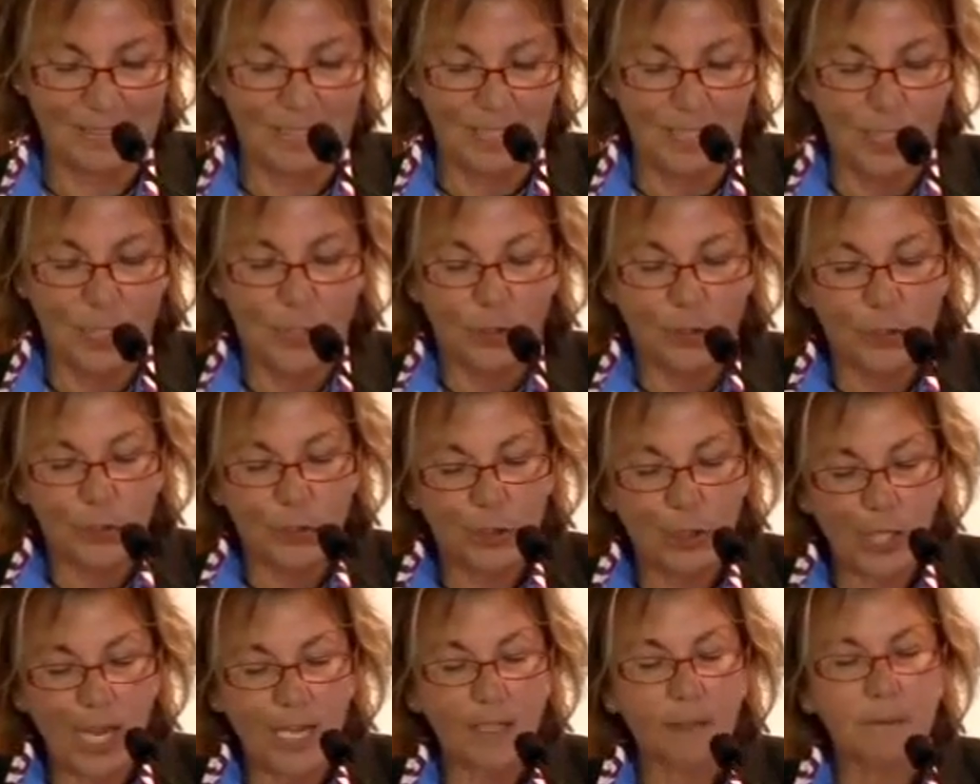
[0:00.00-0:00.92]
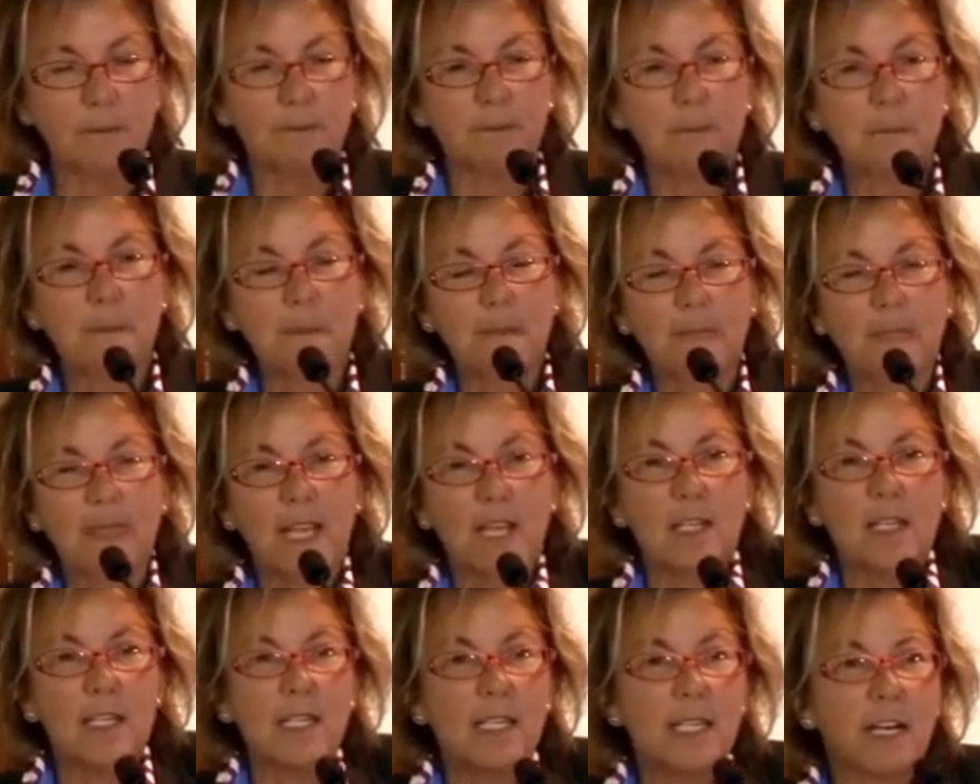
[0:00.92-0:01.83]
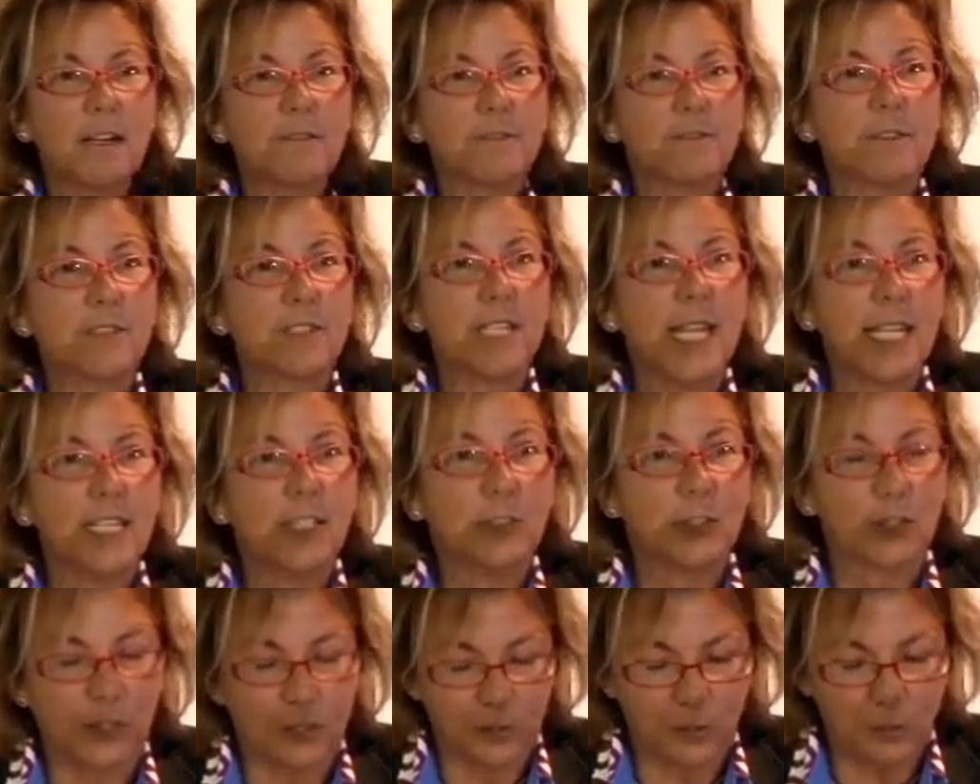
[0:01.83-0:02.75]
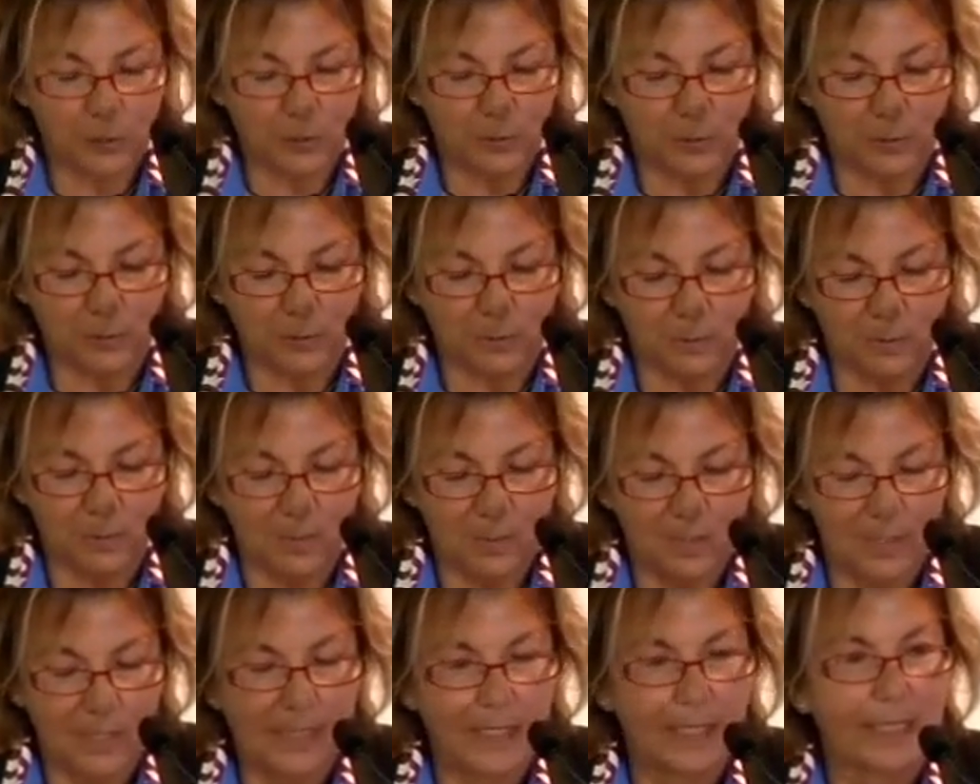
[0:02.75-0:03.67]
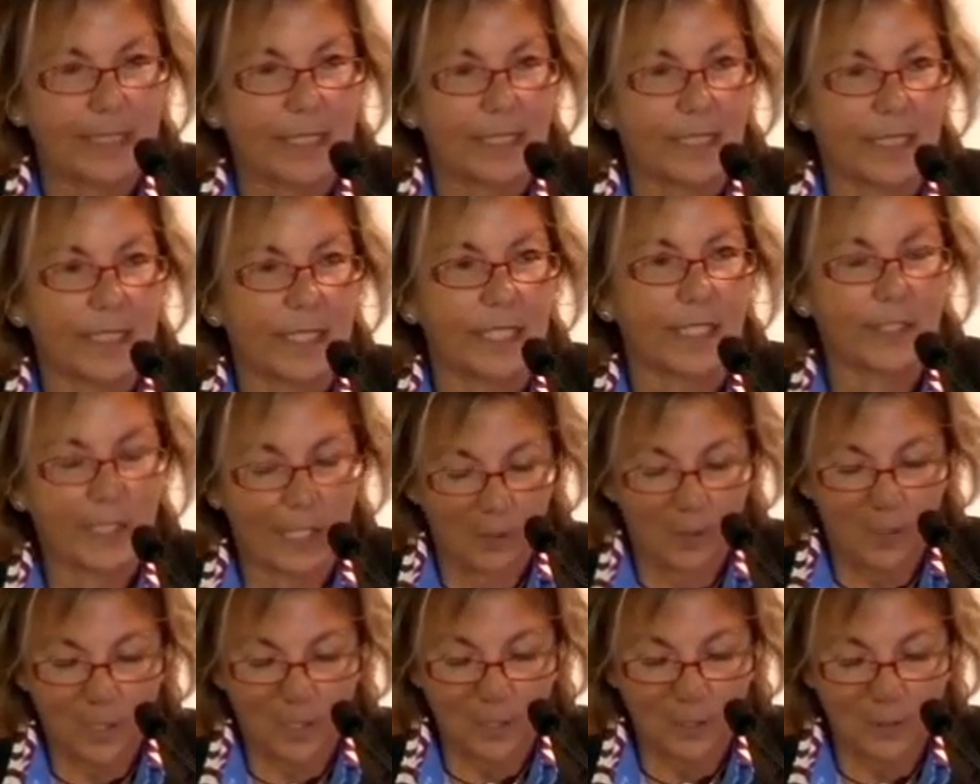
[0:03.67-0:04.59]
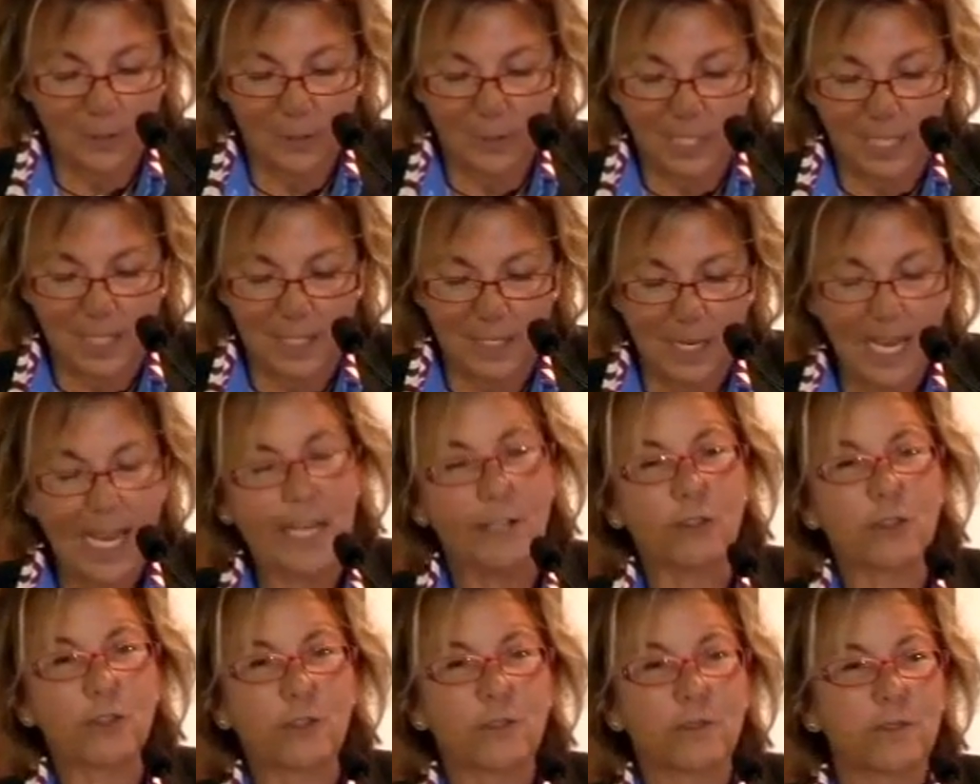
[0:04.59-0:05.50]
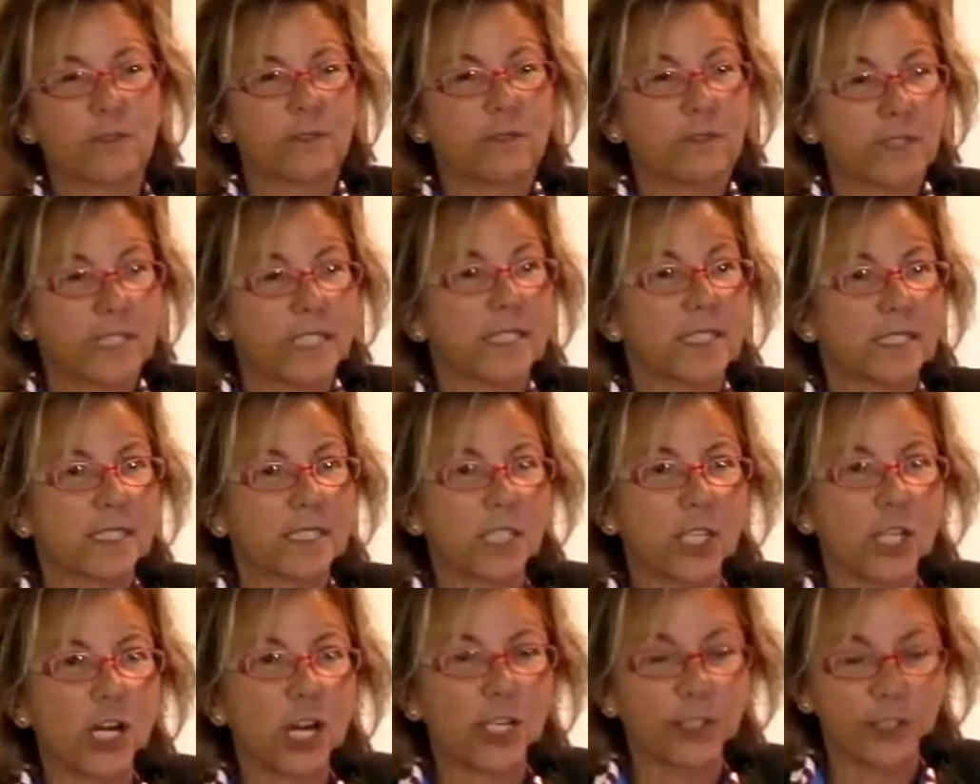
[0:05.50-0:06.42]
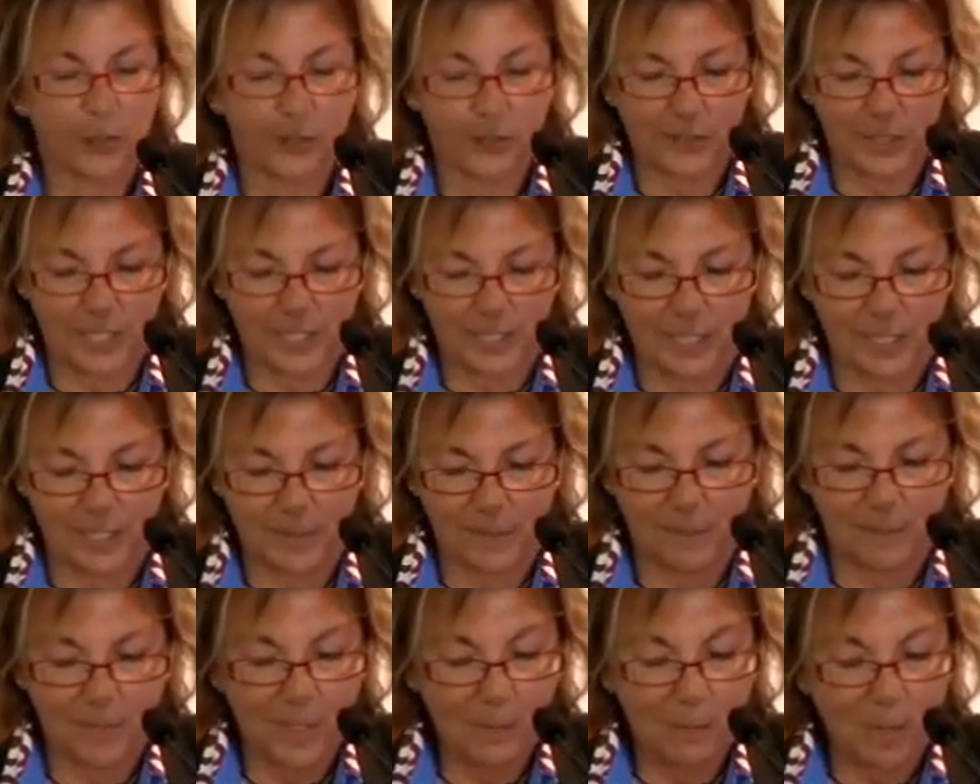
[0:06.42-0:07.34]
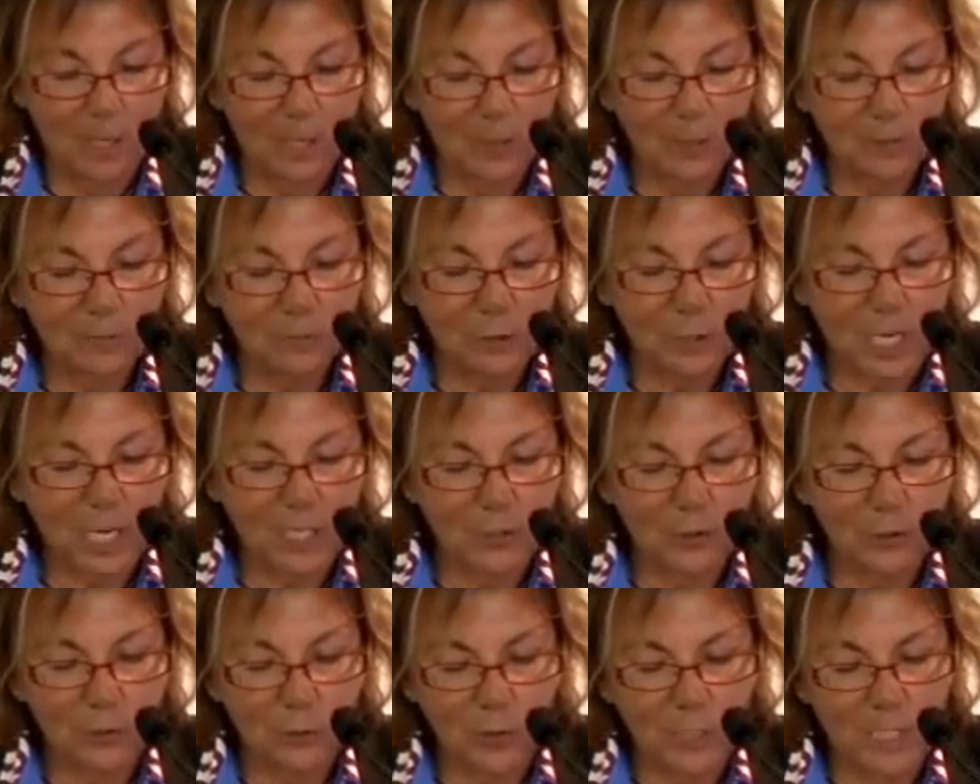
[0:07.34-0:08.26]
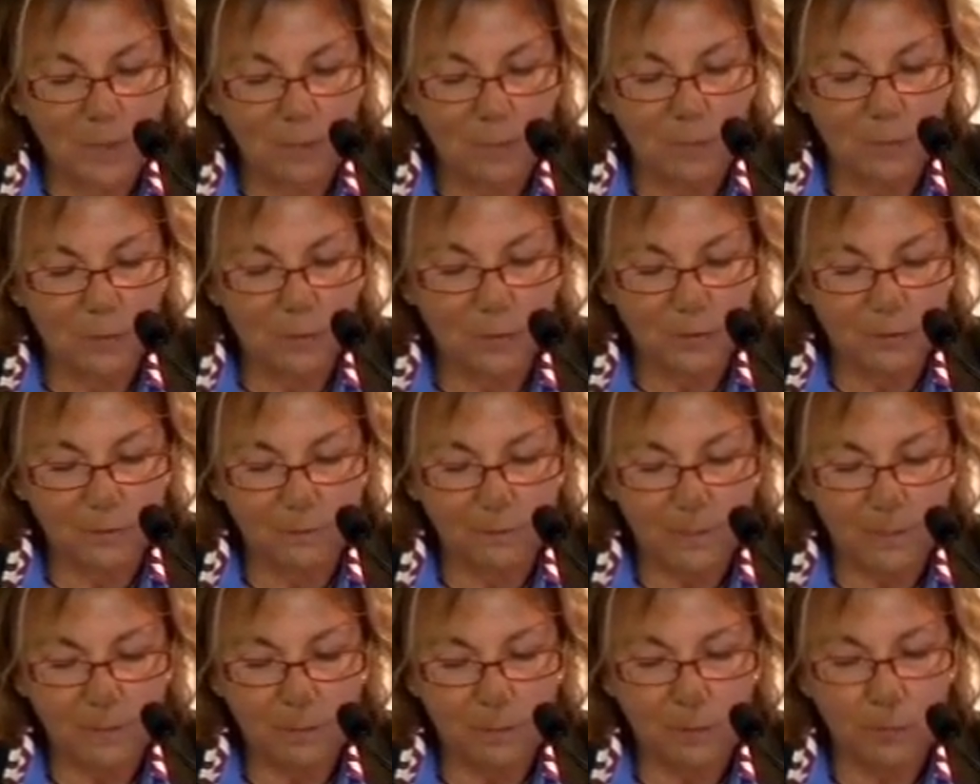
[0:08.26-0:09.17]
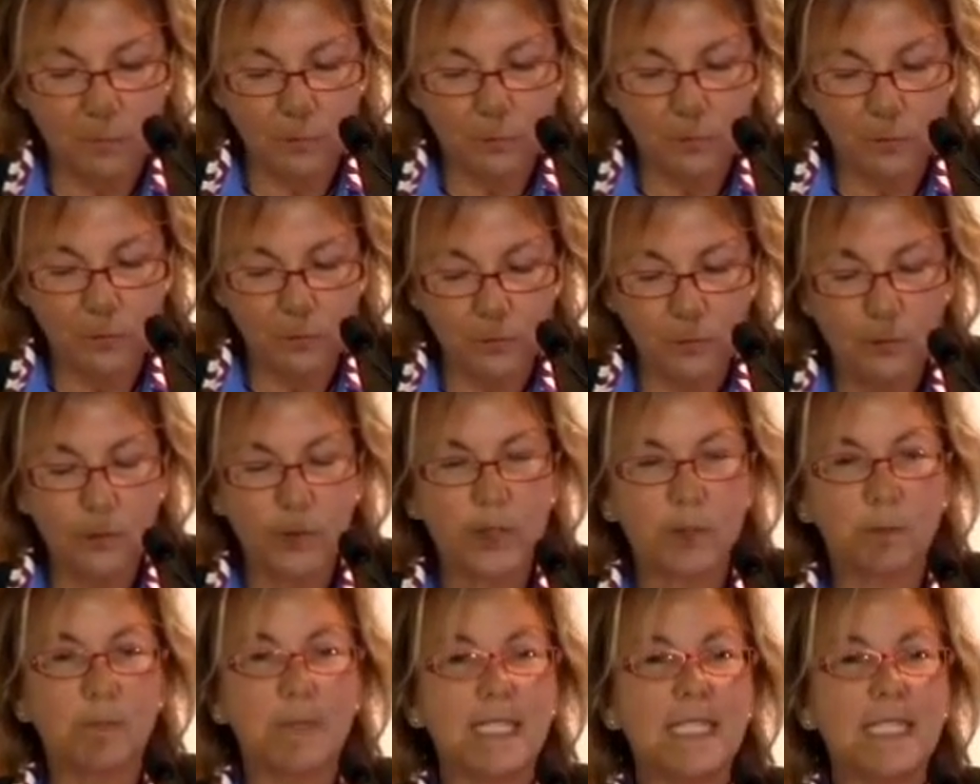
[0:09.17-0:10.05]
Sir Jack loved nature too, as Erica has said, hence Garden City. Part of Jack's dream was that Freeport should always be